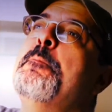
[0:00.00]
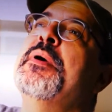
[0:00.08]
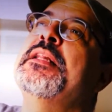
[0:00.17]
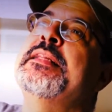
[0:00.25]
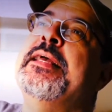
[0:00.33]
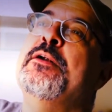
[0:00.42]

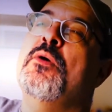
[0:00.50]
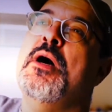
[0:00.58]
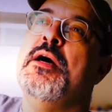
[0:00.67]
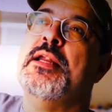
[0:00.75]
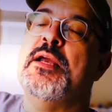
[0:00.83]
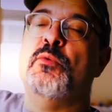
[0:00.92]
But later
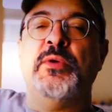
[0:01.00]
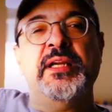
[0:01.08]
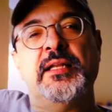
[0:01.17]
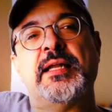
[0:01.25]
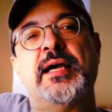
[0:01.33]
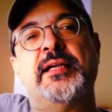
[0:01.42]
on, I
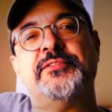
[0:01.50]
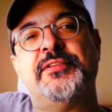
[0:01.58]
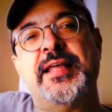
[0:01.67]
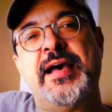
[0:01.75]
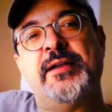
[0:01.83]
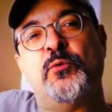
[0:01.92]

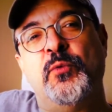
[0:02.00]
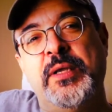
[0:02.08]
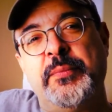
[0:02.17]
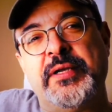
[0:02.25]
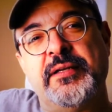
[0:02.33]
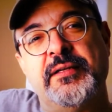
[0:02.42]
realized that
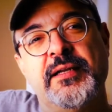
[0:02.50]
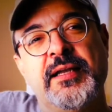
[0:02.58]
women